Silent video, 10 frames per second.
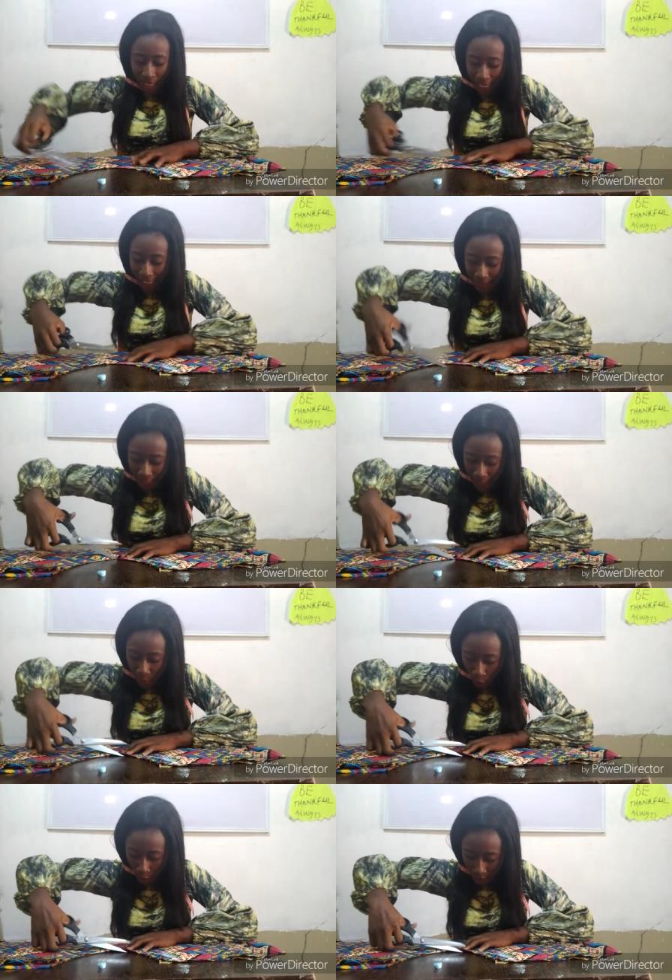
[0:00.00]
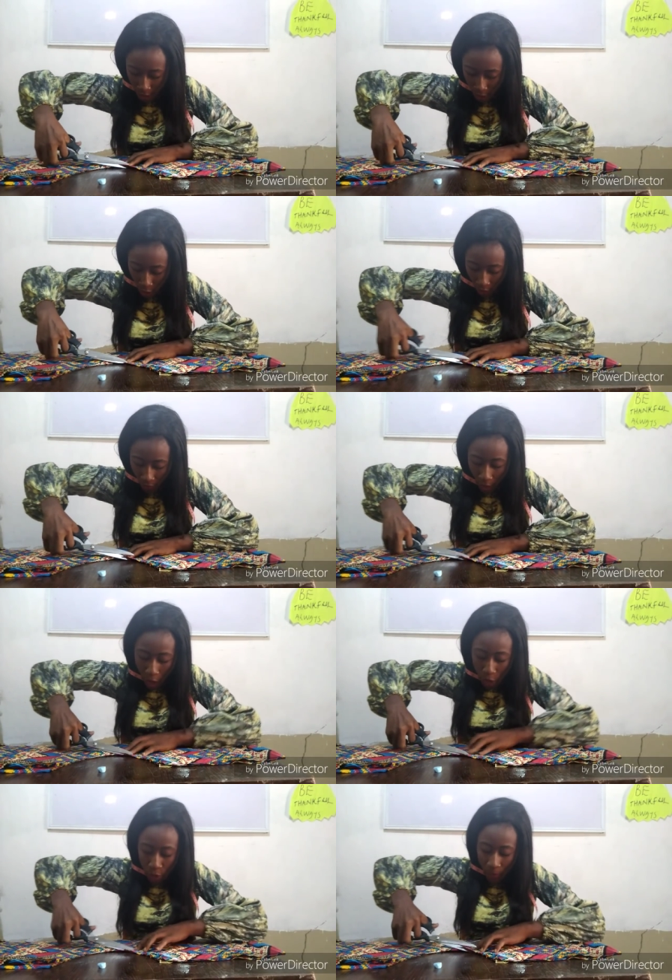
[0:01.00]
and then you cut it off.
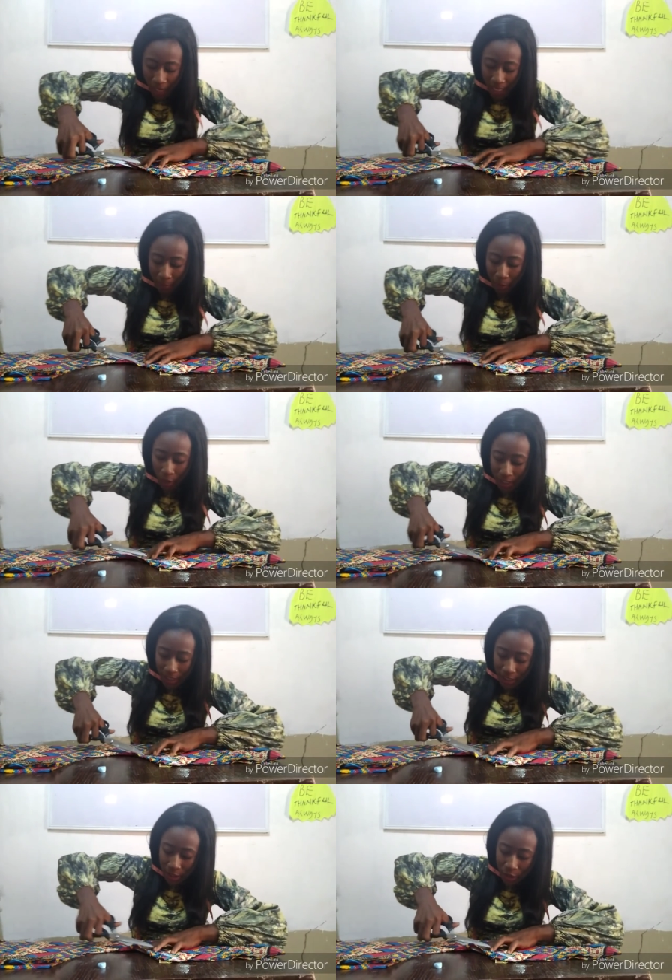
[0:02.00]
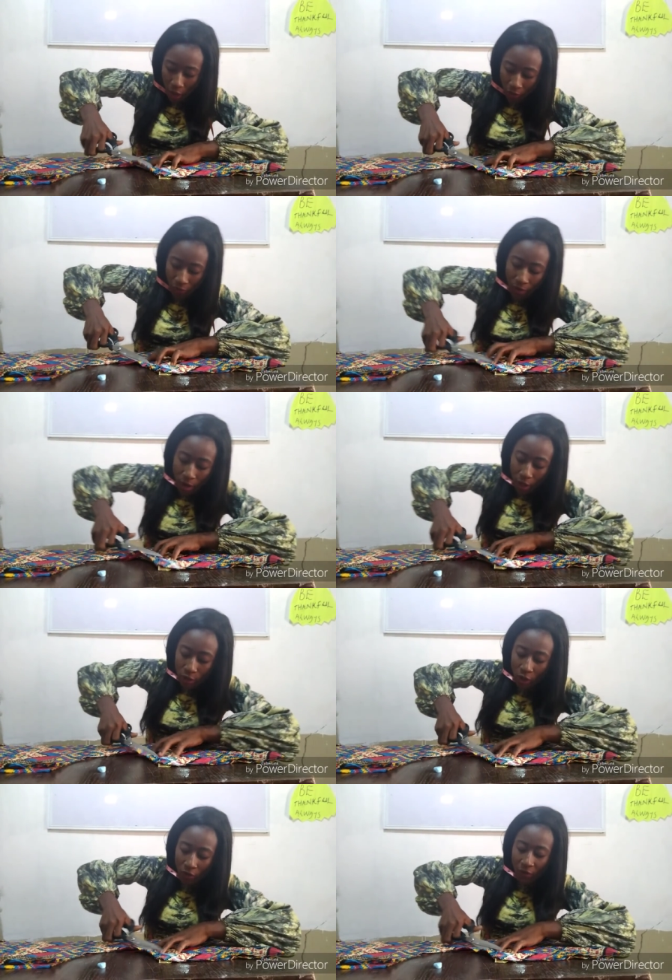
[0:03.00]
So while I'm cutting it off,
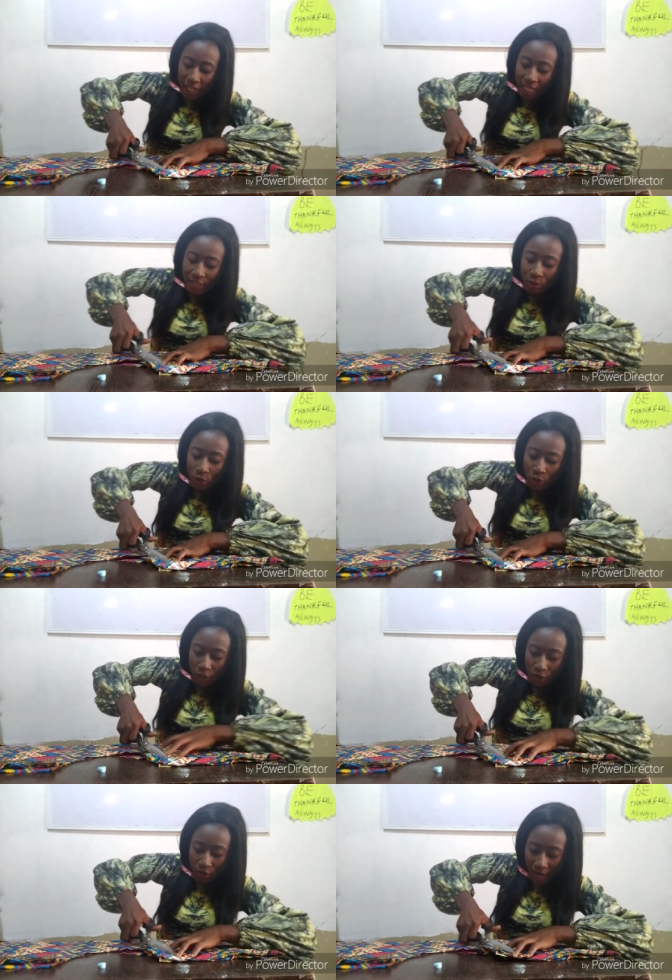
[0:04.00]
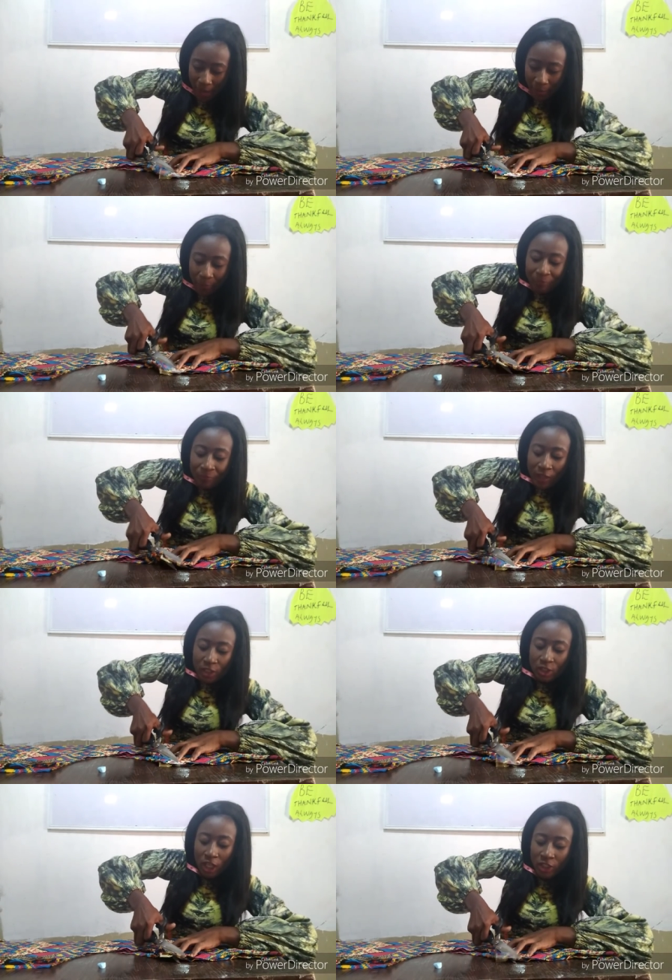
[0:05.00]
don't forget to subscribe,
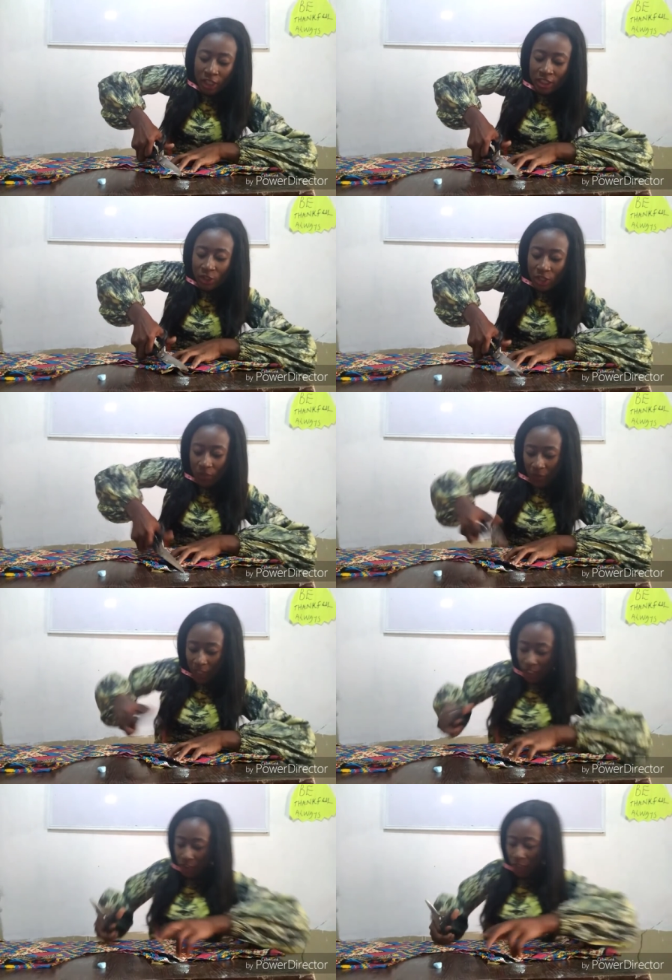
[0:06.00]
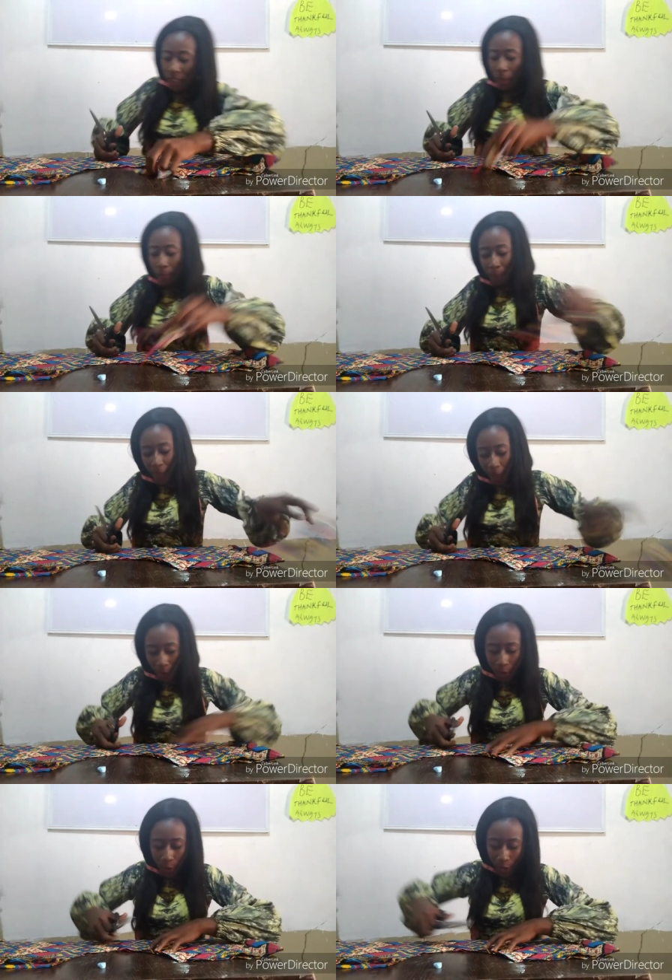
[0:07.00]
turn on the notification
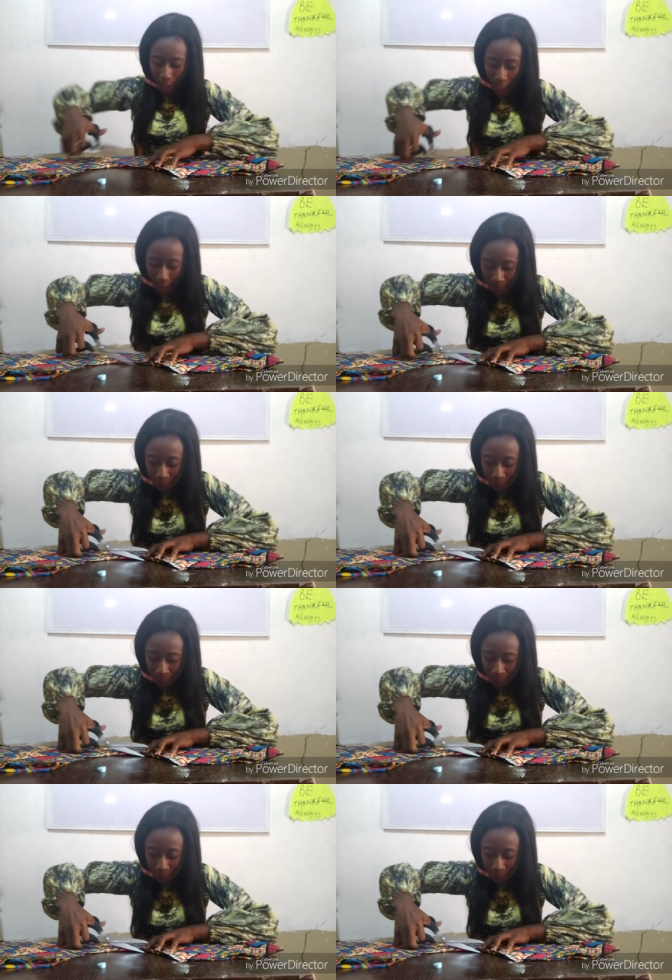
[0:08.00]
bell. Okay,